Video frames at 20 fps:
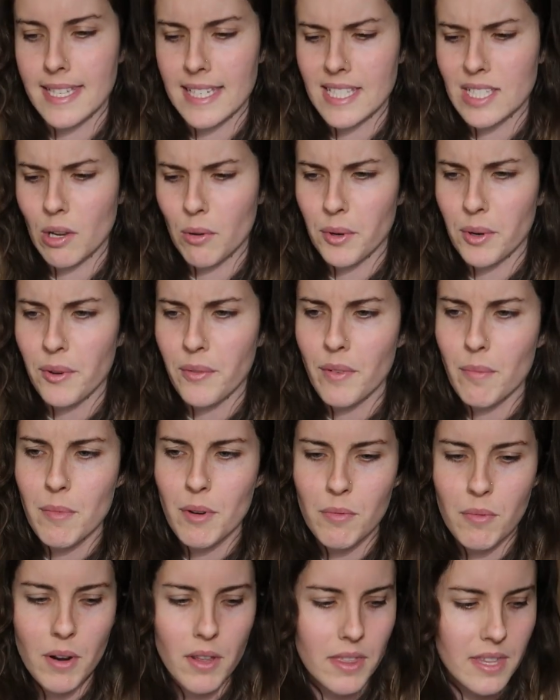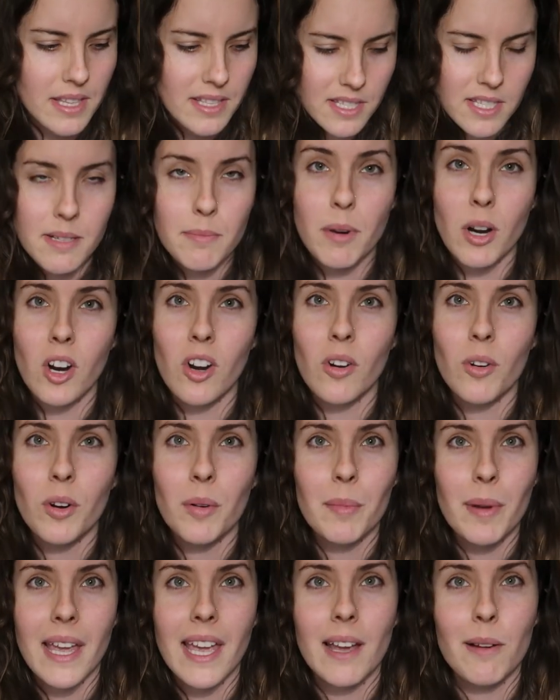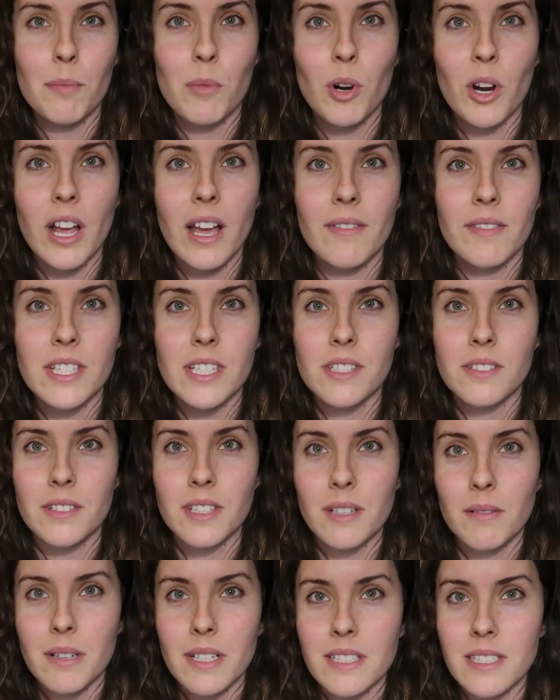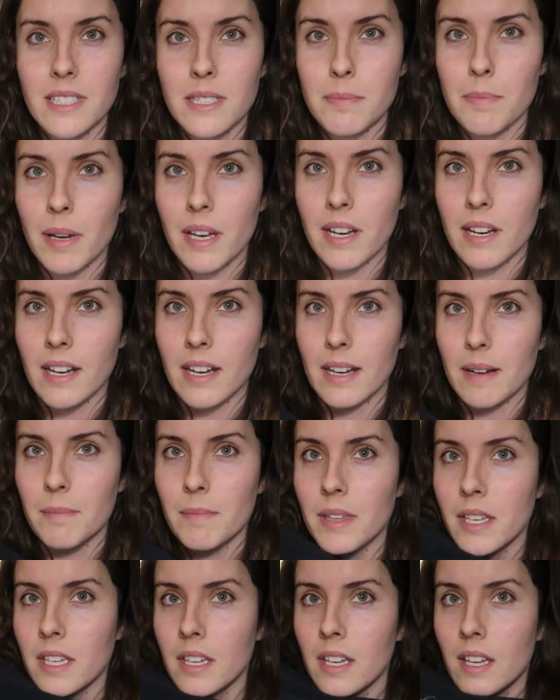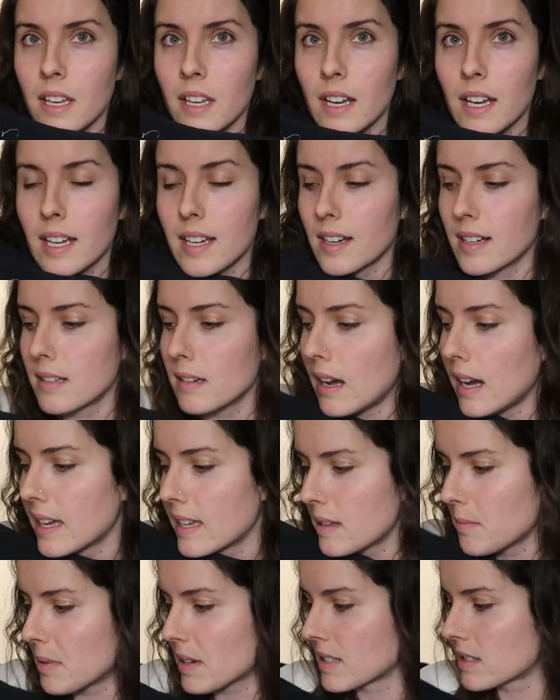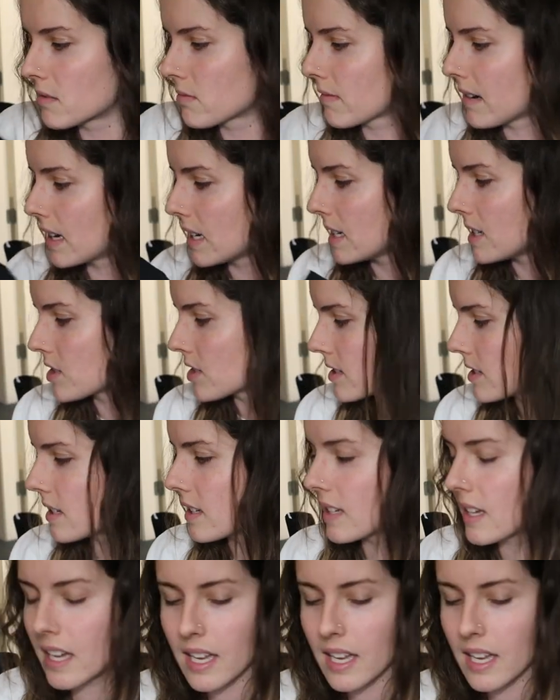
I don't know if I'm gonna wear these tomorrow or my he- more heavy duty ones, but um, I got hiking pants ready just in